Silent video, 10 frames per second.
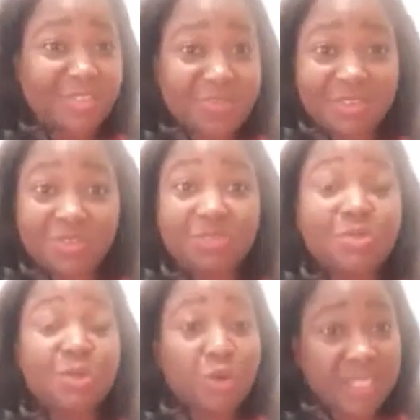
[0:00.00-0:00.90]
You know my story.
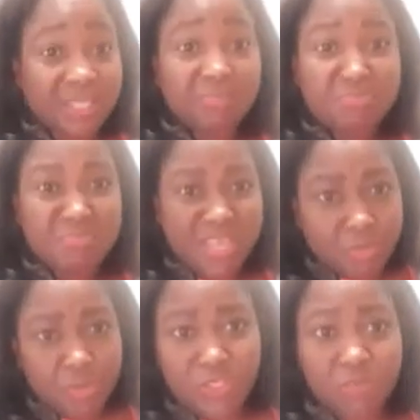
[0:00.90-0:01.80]
God made
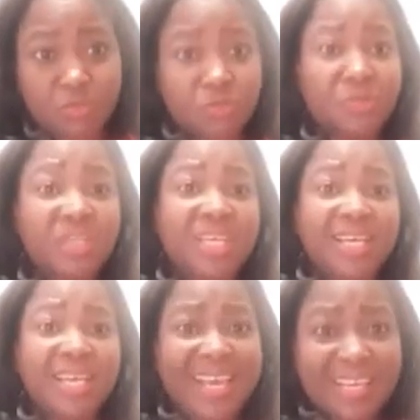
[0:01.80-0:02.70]
it possible.
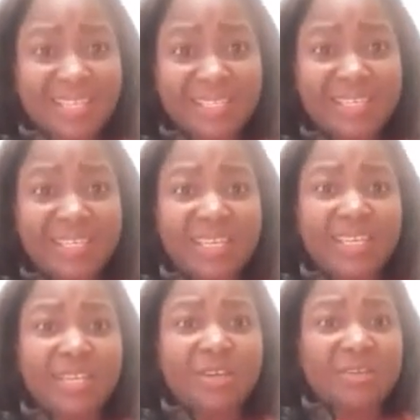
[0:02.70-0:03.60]
And
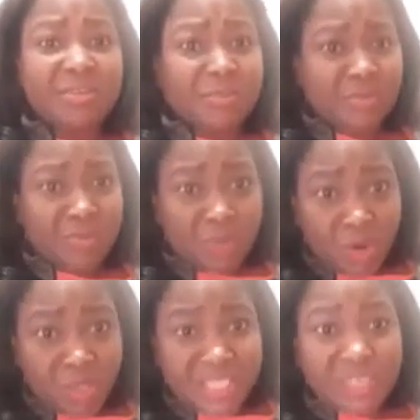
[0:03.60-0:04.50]

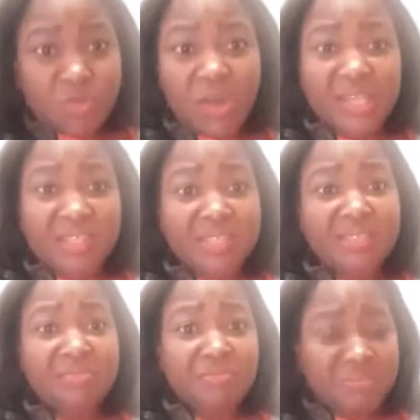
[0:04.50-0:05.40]
God is the one
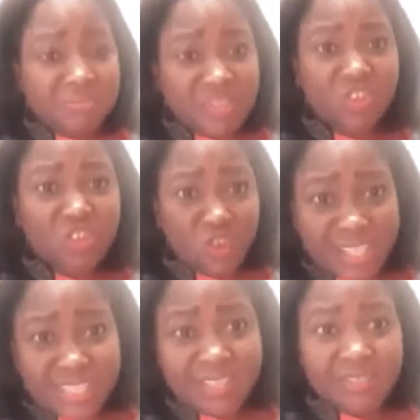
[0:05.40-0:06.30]

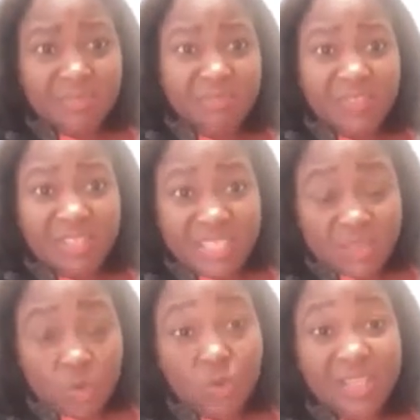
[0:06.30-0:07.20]
instructing
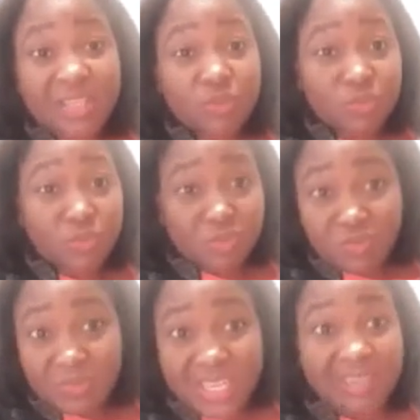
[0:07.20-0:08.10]
this whole thing
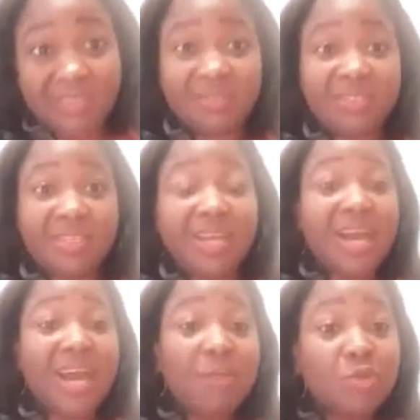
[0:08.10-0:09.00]
to be done.
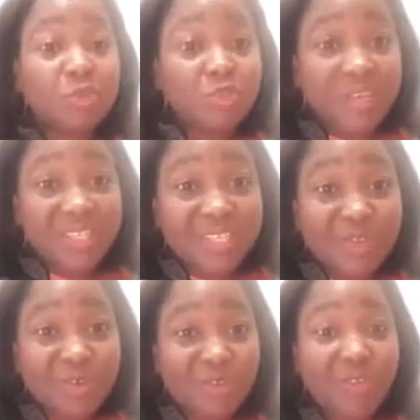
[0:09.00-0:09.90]
I'm also
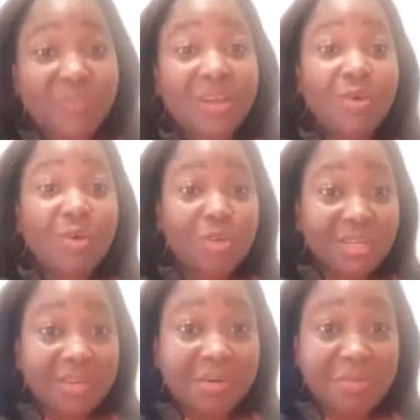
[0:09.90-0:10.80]
trusting God for my
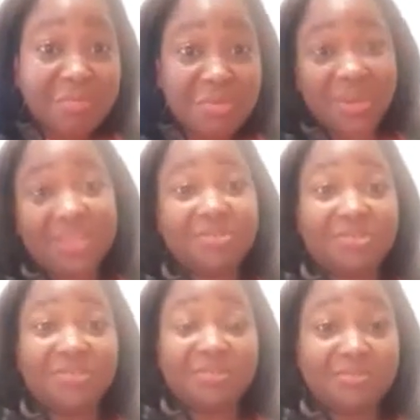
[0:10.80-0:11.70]
own
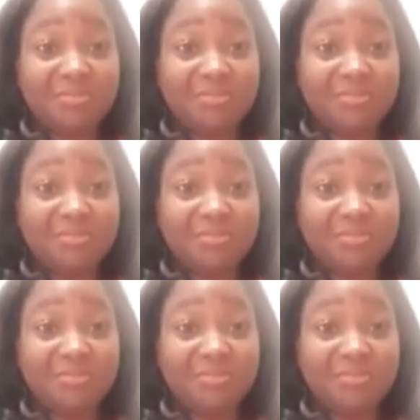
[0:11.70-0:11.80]
miracles.